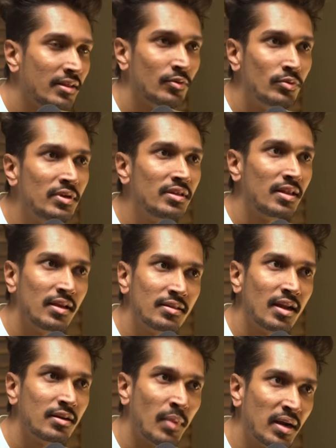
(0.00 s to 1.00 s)
And the only
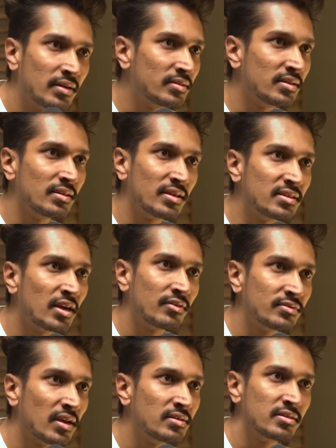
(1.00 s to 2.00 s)
thing that matters in these kind
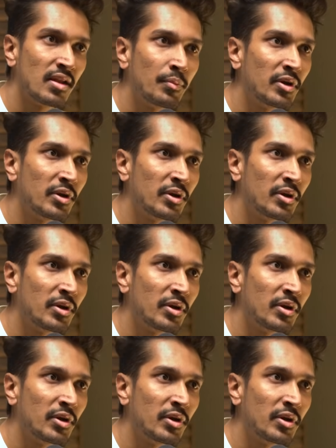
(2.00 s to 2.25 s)
of sales is